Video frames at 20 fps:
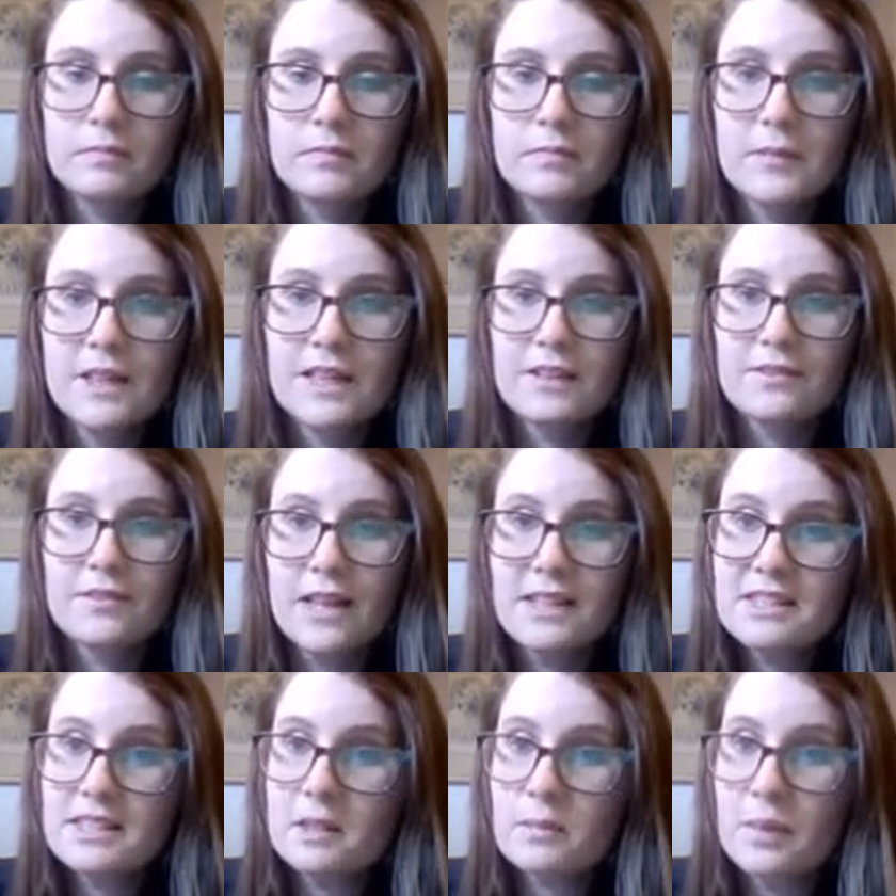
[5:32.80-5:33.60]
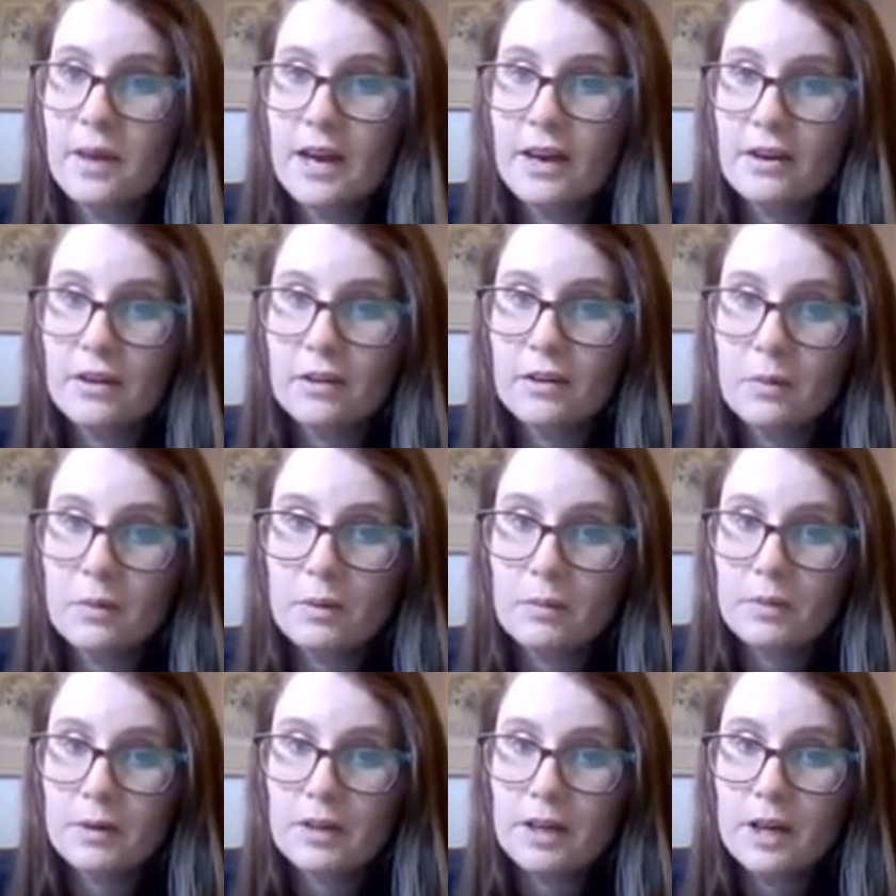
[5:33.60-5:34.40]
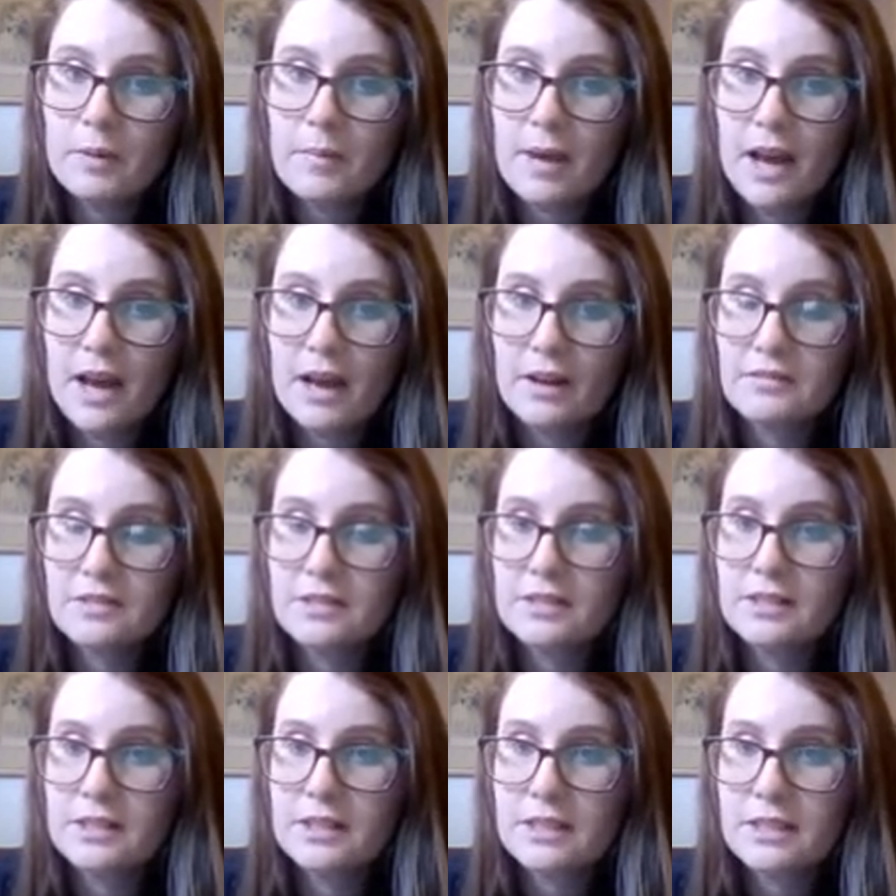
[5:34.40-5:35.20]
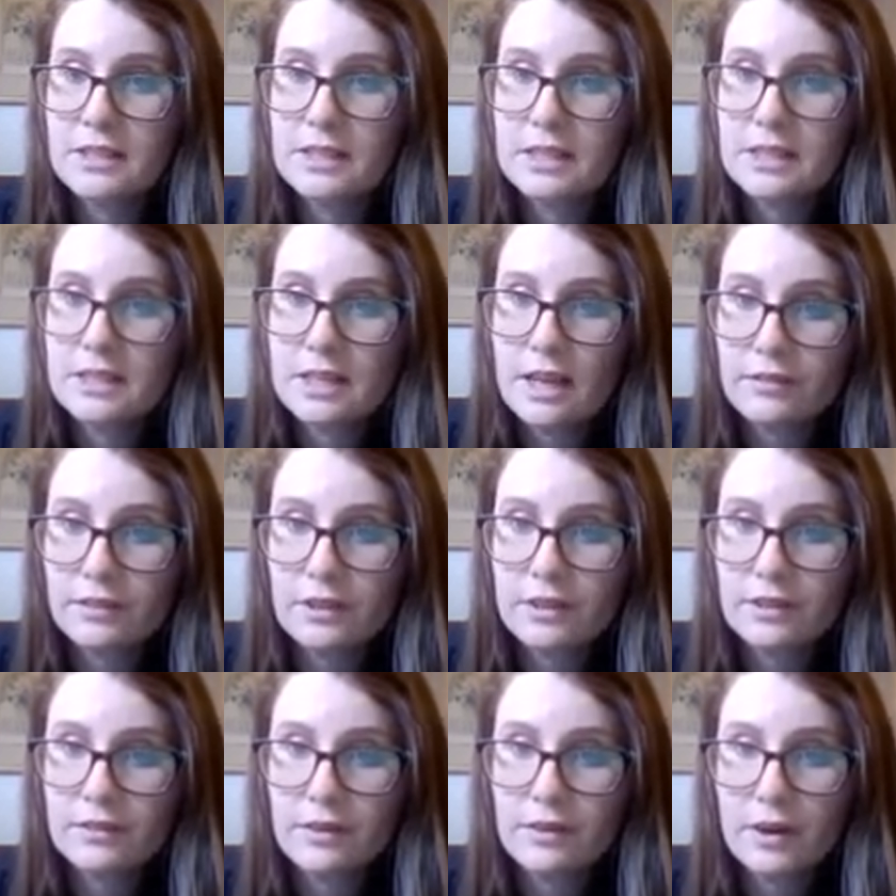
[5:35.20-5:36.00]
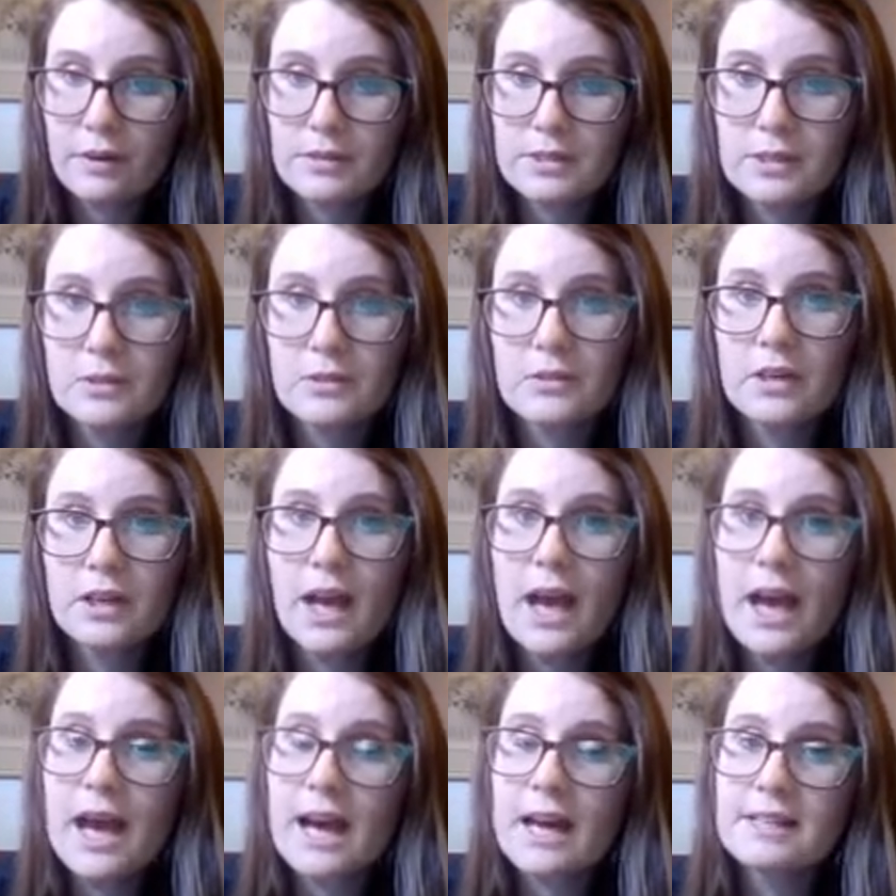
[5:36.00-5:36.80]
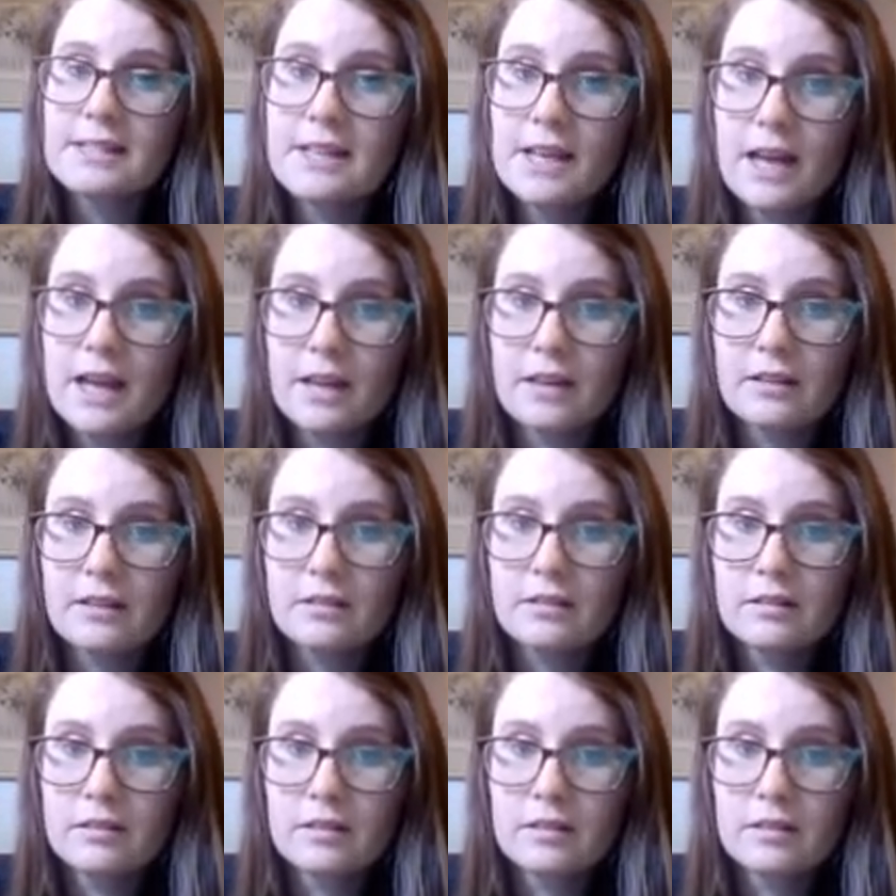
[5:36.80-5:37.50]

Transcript: If that's the pattern, what would come after 67 if I was going to add 10?